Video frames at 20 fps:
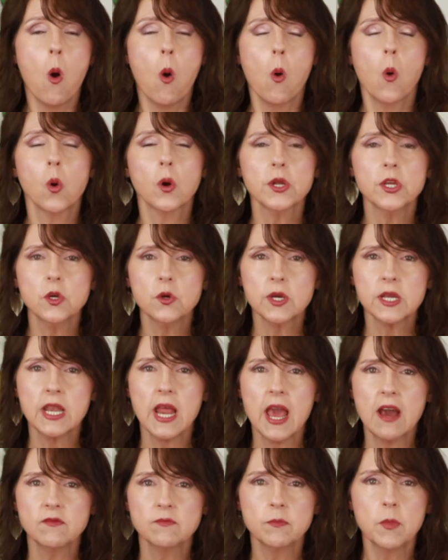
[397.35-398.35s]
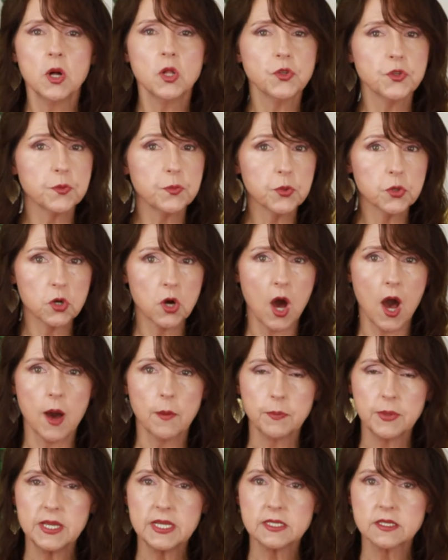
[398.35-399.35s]
or you can have multiple
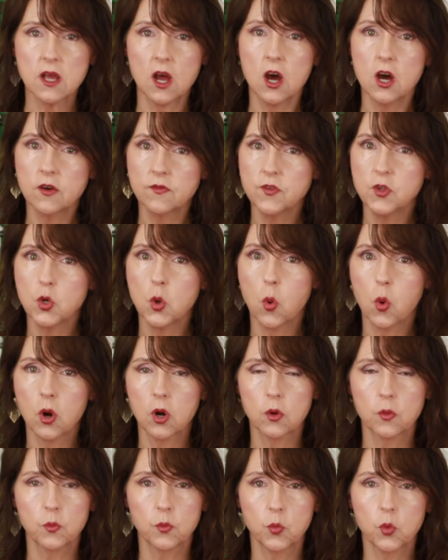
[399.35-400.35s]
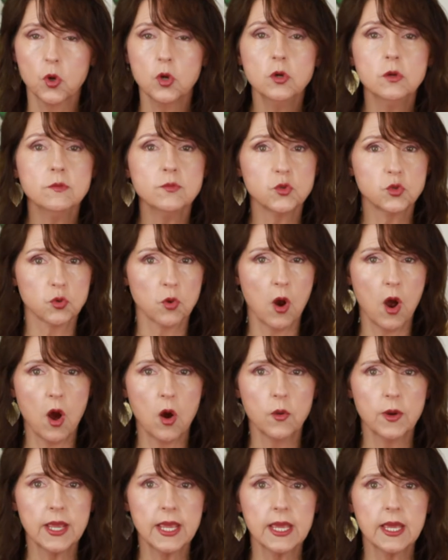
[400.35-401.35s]
copies of your room
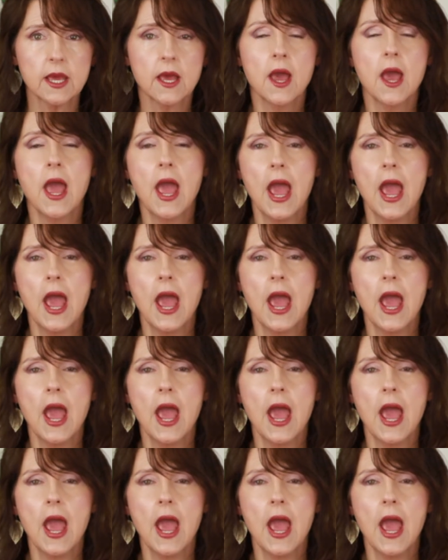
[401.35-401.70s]
drawing,